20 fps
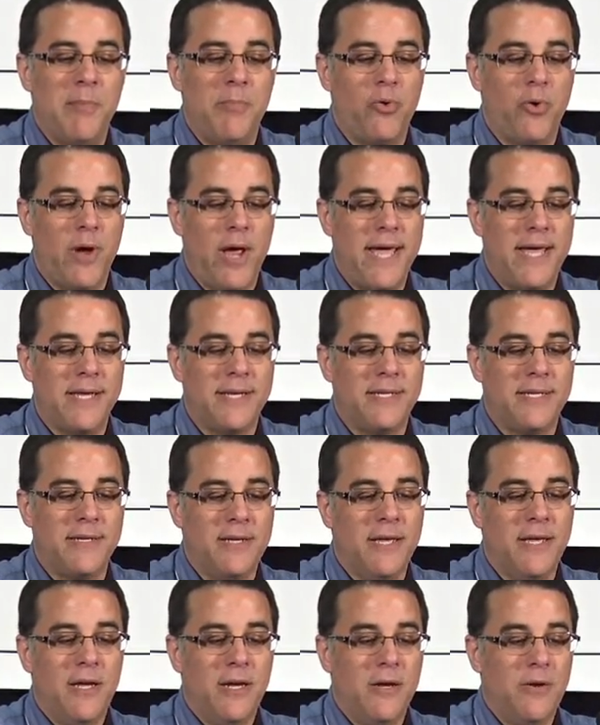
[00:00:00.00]
Pratt,
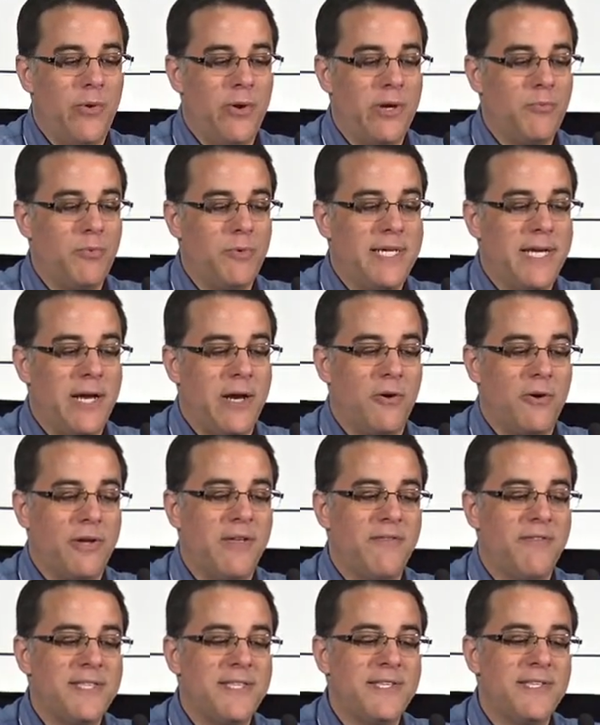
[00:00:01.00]
written with Terryl
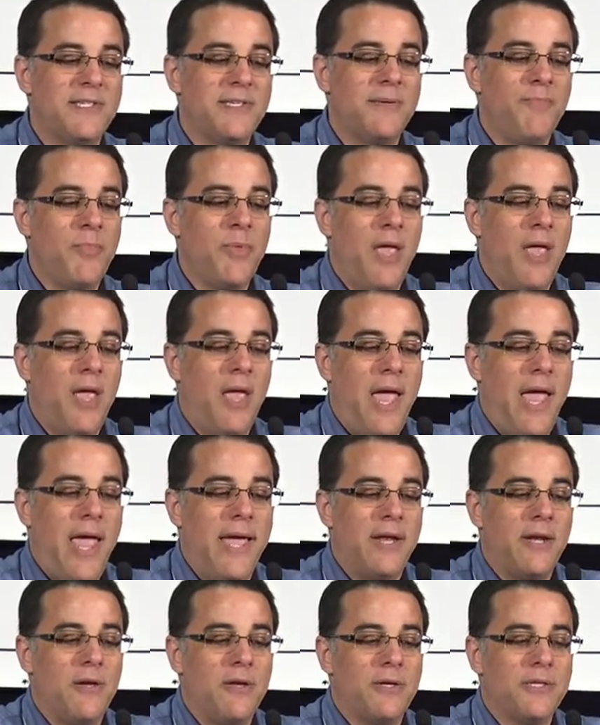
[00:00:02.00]
Givens,
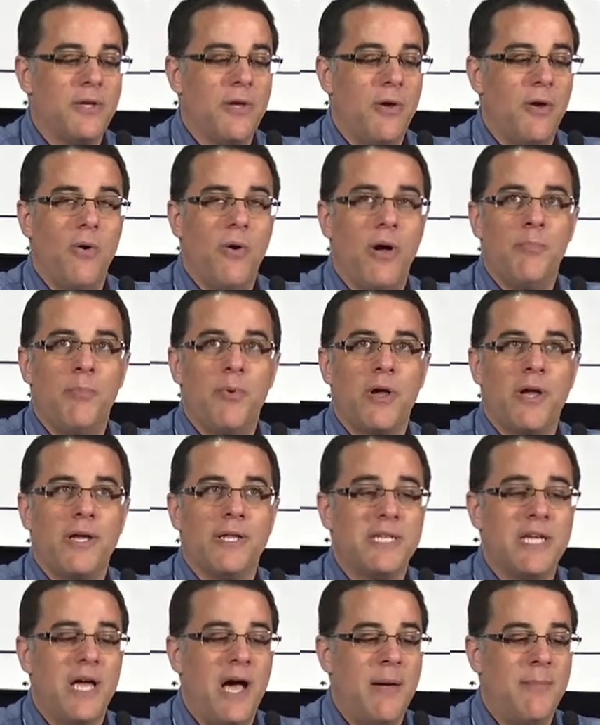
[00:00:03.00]
and also a book
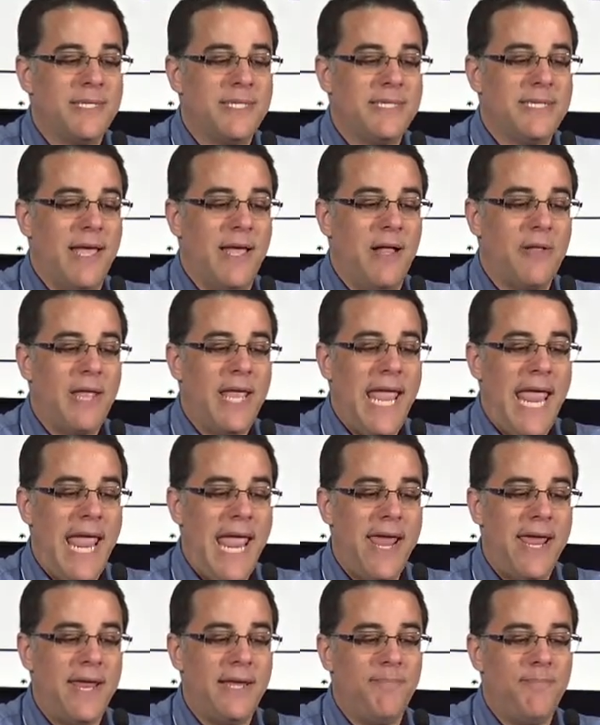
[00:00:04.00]
on Thomas L.
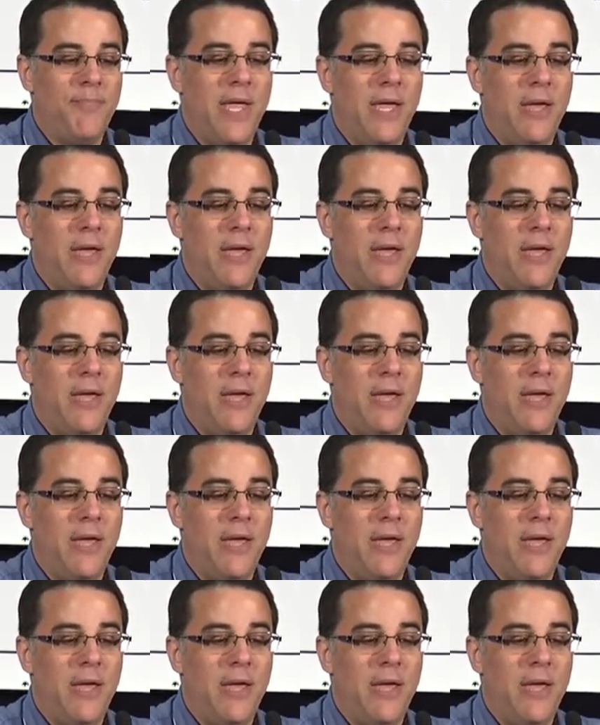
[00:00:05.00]
Kane.